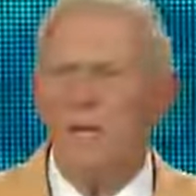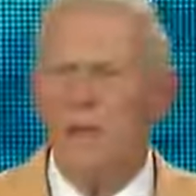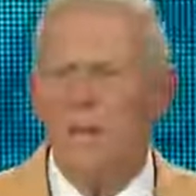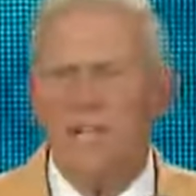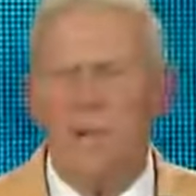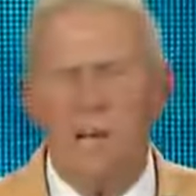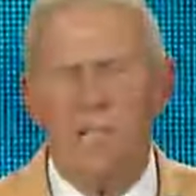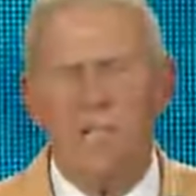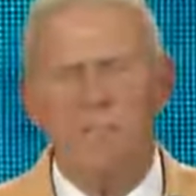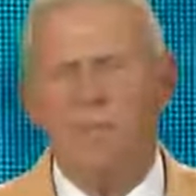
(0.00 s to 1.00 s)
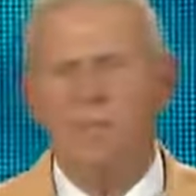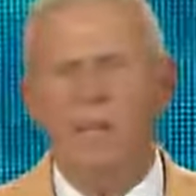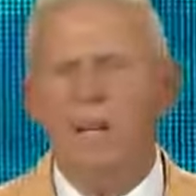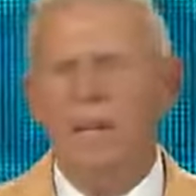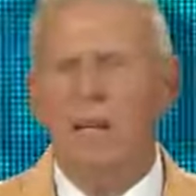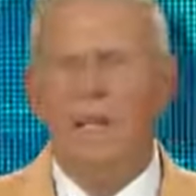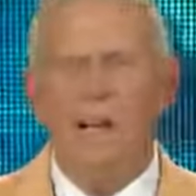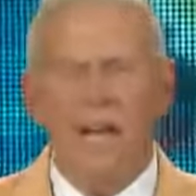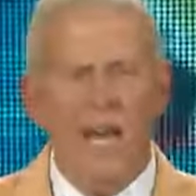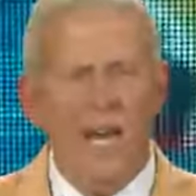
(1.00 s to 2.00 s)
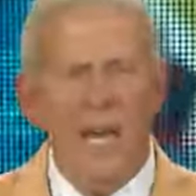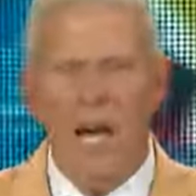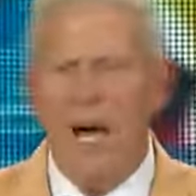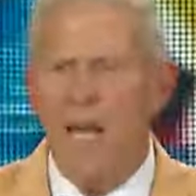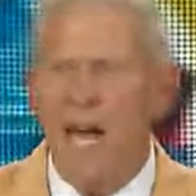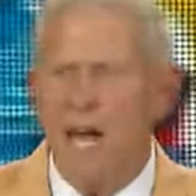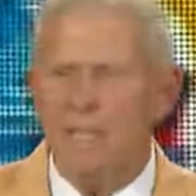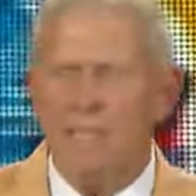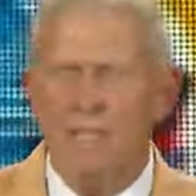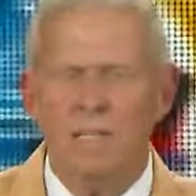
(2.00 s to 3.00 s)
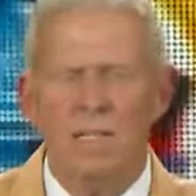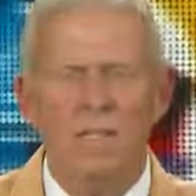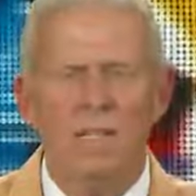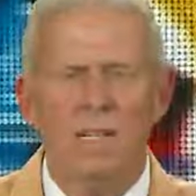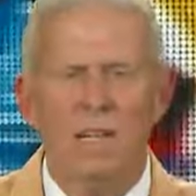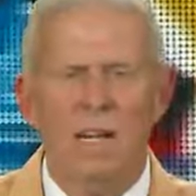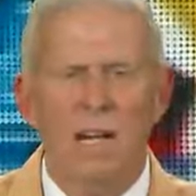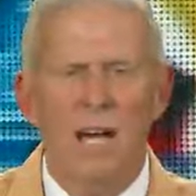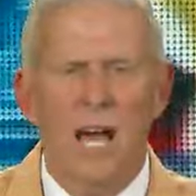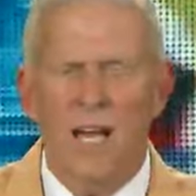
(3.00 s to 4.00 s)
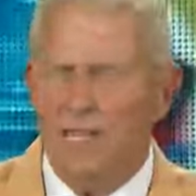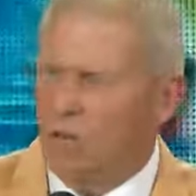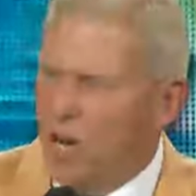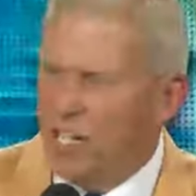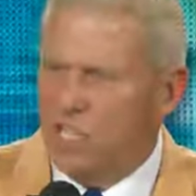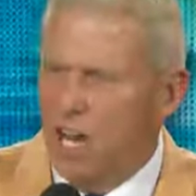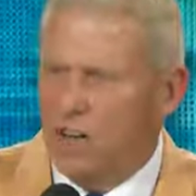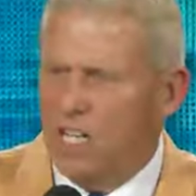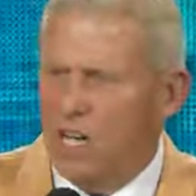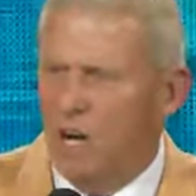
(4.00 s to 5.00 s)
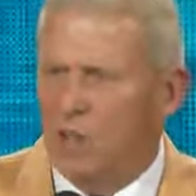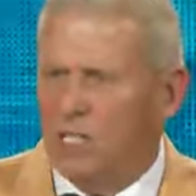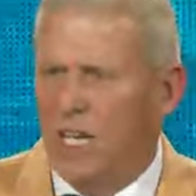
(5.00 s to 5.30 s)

Patriots, the late Leon Hess, and the great Jerry Jones